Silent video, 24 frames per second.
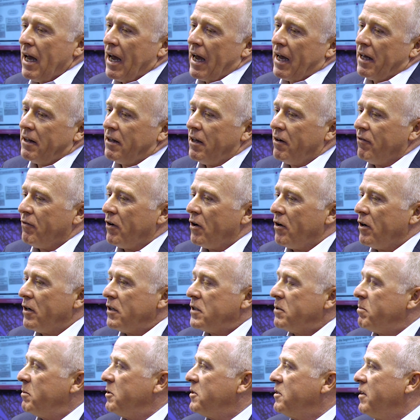and they're very
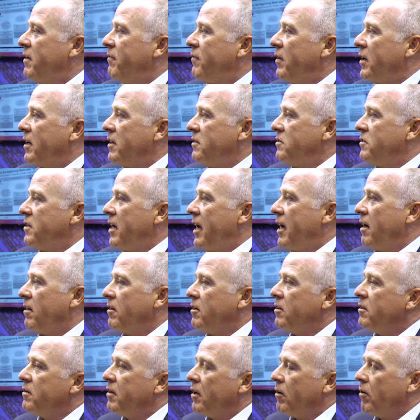specific and tailored.